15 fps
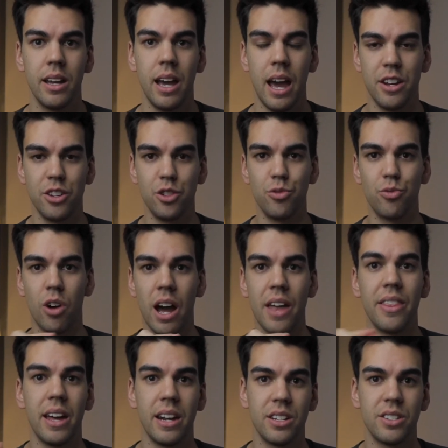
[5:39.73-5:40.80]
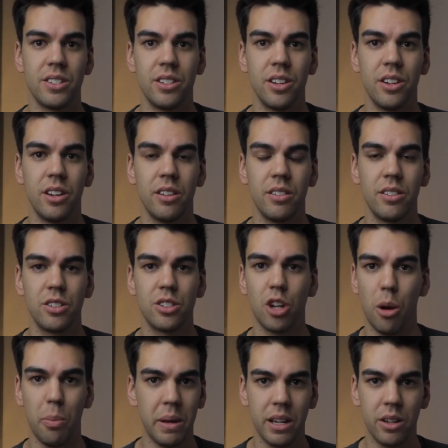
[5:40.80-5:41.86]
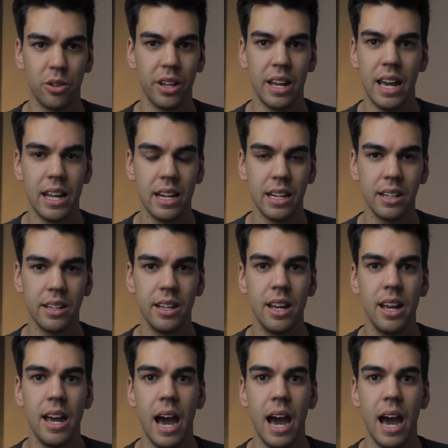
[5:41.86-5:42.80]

and you write that as the topic or the heading,